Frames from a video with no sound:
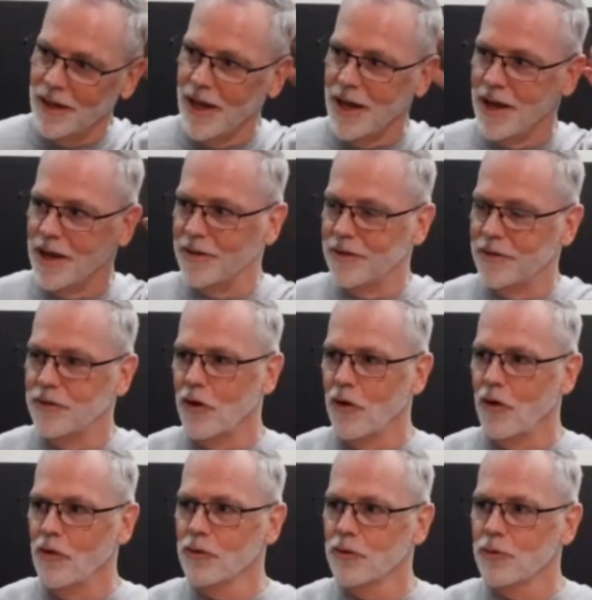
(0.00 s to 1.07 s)
And the
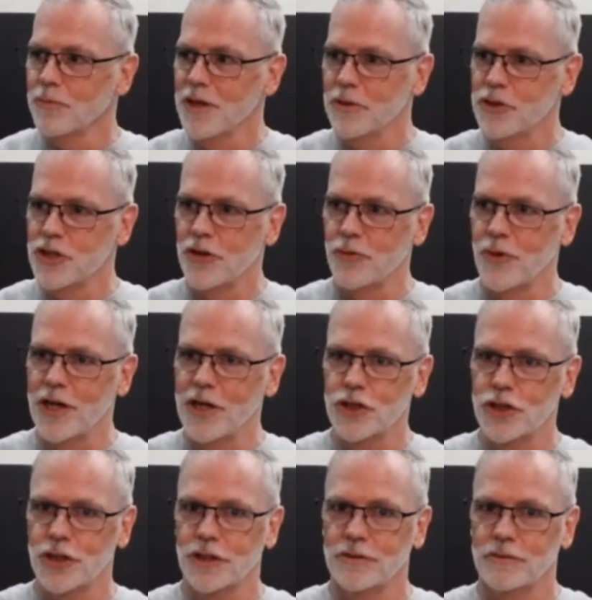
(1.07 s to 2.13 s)
older
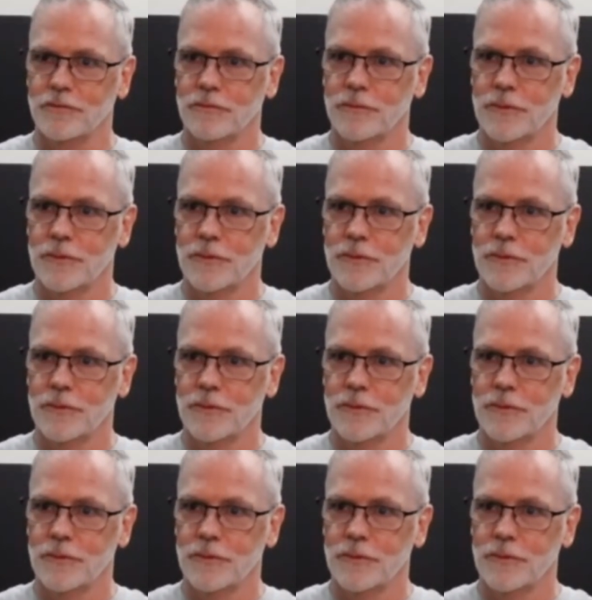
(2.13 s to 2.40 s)
generation